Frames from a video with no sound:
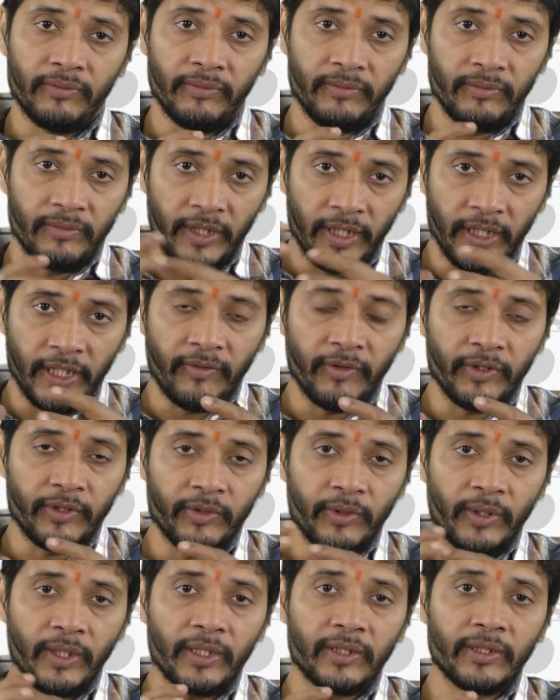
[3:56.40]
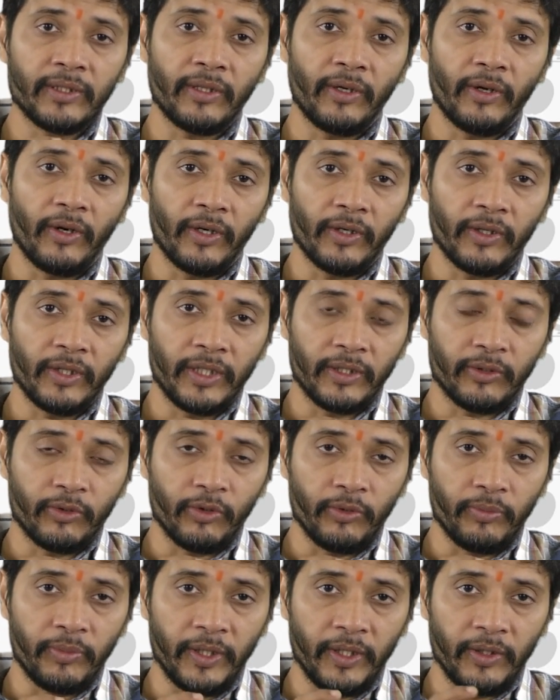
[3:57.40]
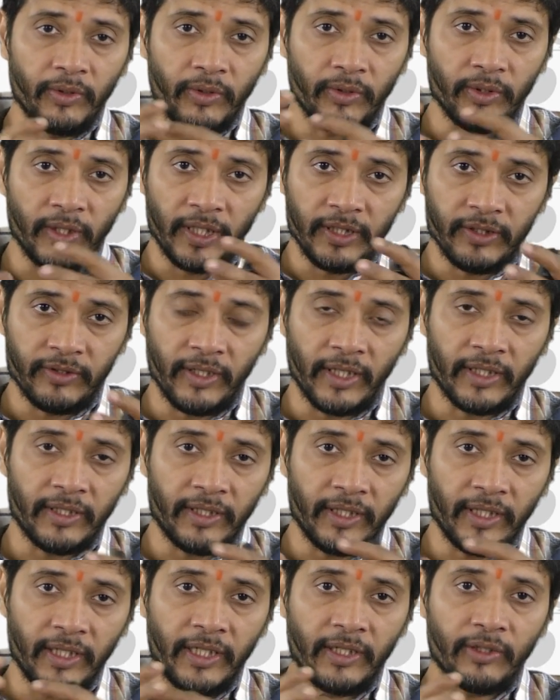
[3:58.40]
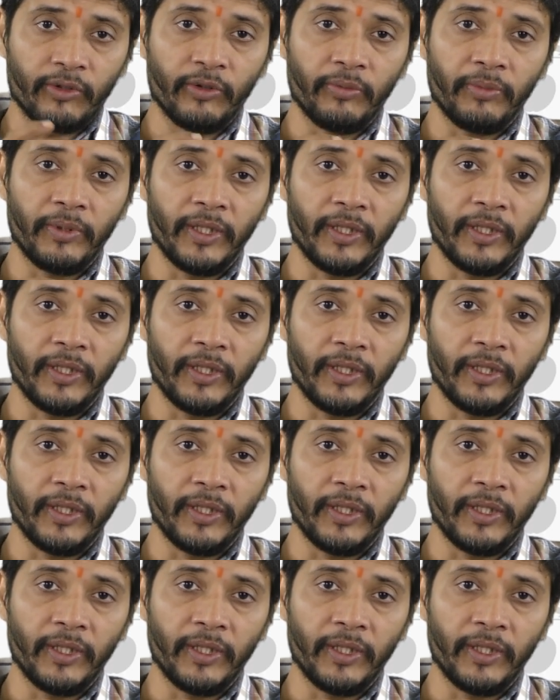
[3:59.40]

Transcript: individuals, or it could be the instructor, it could be